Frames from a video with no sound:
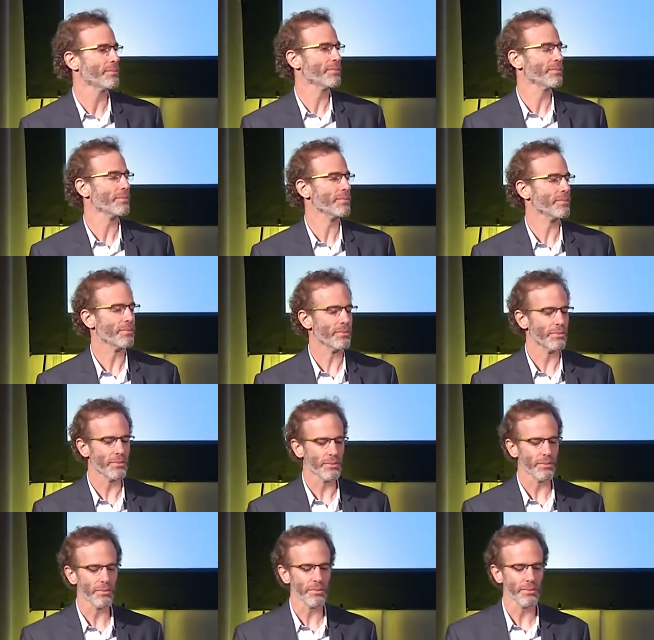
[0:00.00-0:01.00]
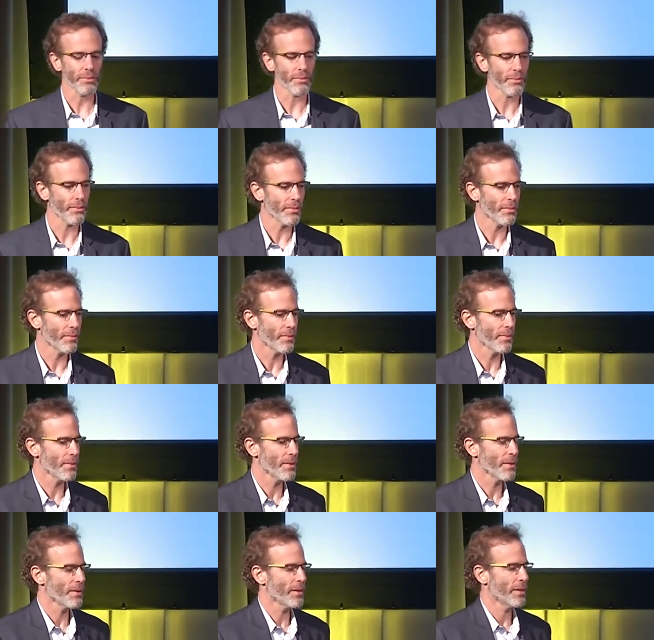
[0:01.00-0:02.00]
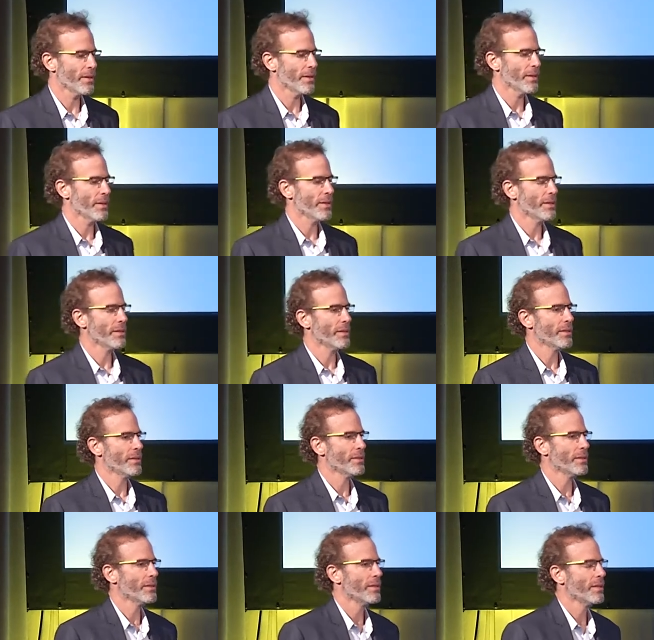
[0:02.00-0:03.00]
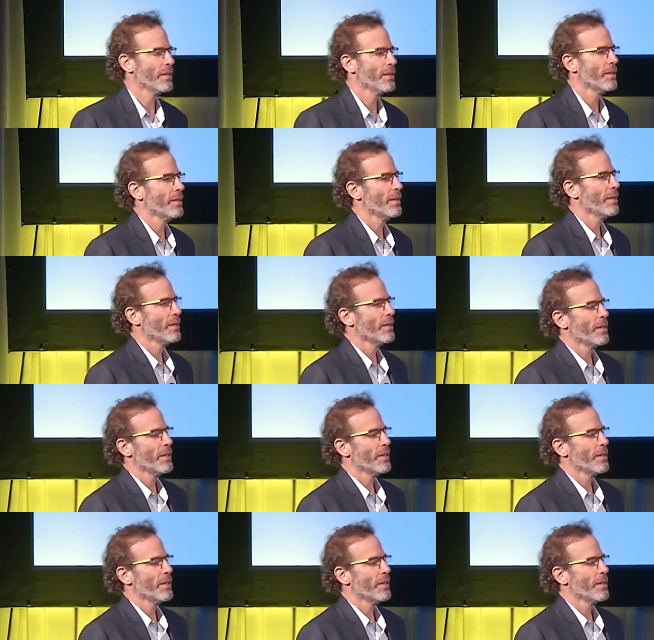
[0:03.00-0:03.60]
Nobody speaks.